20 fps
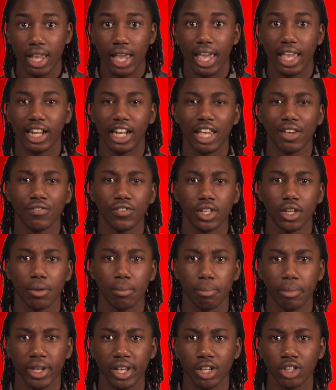and
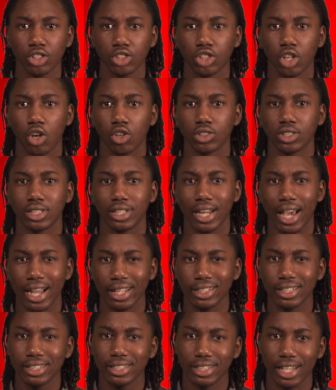Le'Veon Bell chose
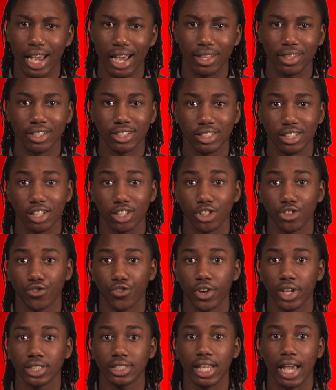not to sign the Steelers
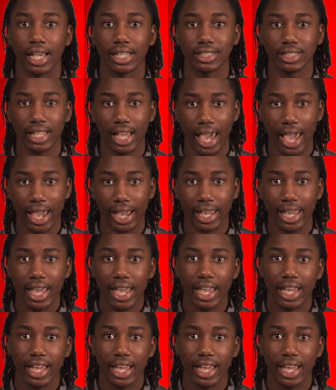franchise tag